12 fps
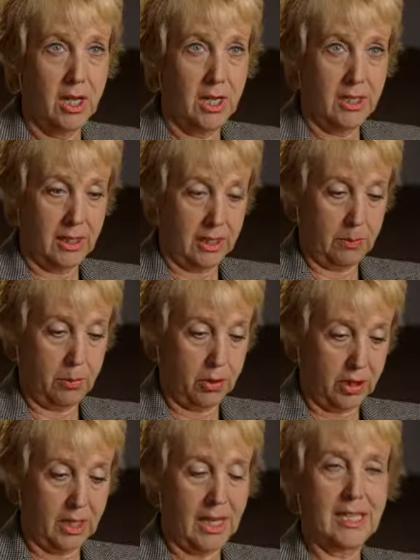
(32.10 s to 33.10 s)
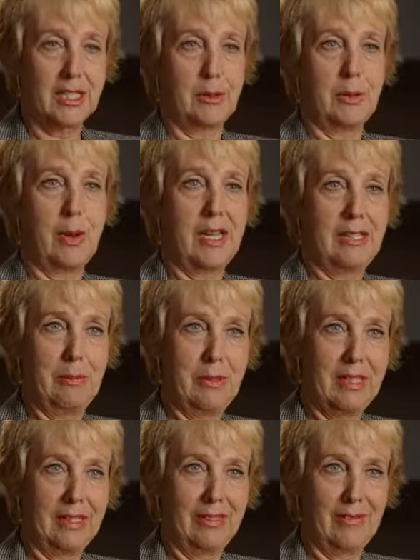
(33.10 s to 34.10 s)
and then they put a colostomy right in the
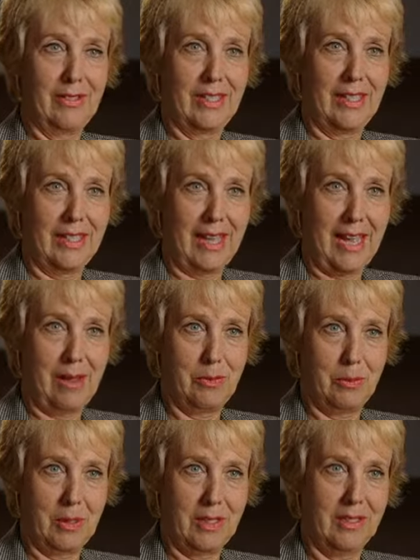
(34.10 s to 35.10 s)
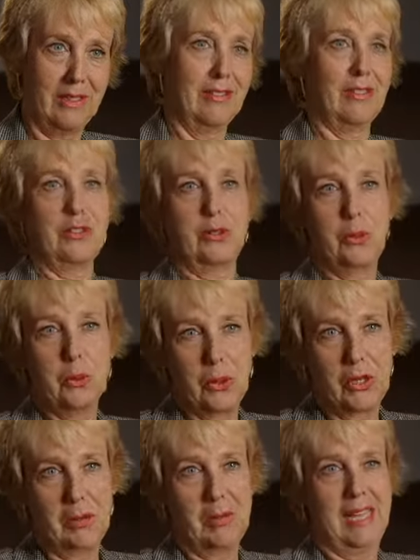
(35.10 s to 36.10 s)
middle of the abdomen and the stool
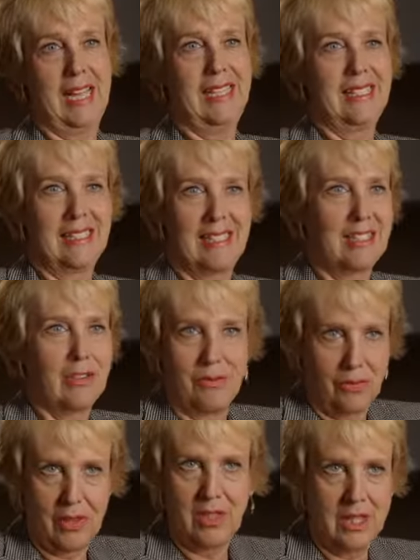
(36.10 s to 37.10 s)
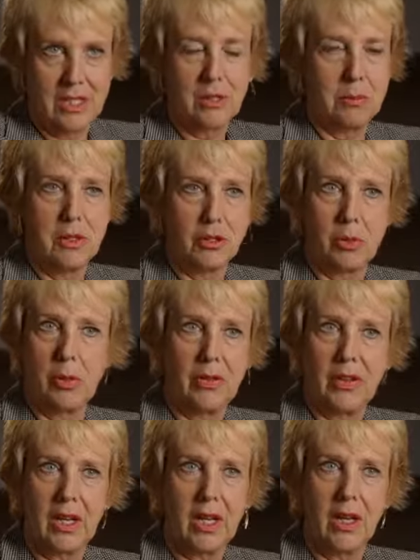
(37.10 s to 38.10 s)
coming out, it's, it's a, it is a miserable
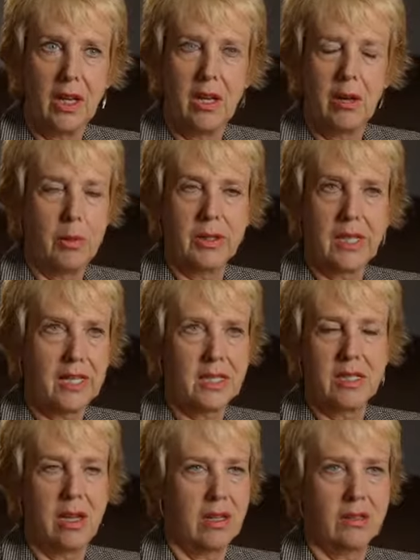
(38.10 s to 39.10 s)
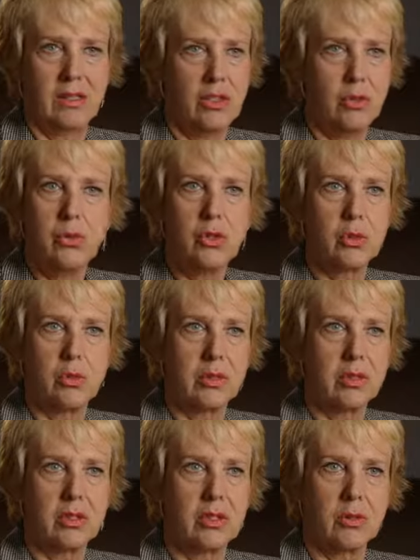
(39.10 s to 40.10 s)
thing. But that's not the usual
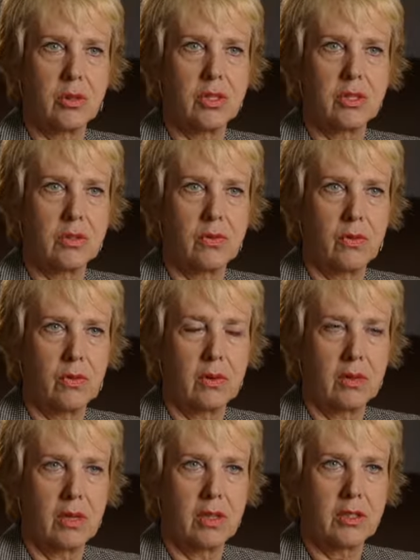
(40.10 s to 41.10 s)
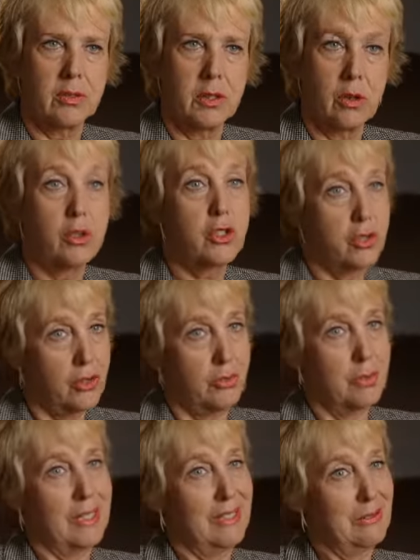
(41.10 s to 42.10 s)
situation for a colostomy, or
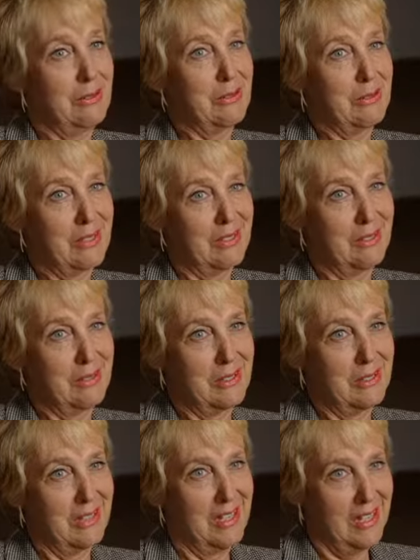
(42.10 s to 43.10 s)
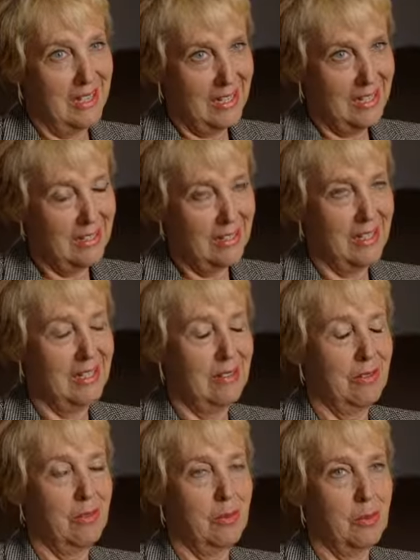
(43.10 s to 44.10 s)
shouldn't be the usual situation in,
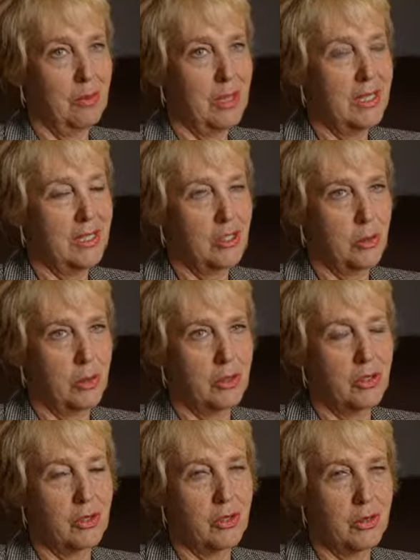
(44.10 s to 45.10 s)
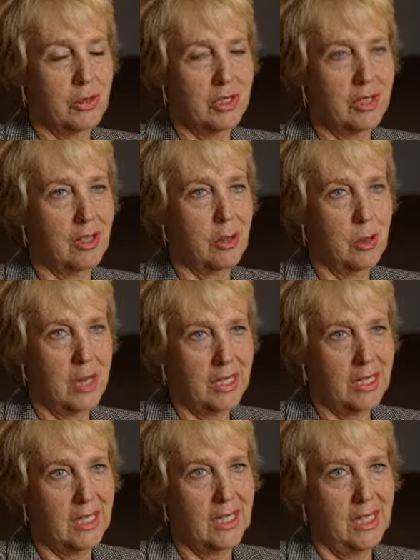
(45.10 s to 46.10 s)
in places where a surgery is done
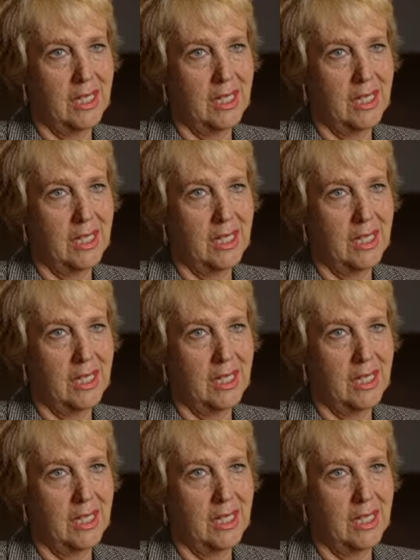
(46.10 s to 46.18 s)
correctly.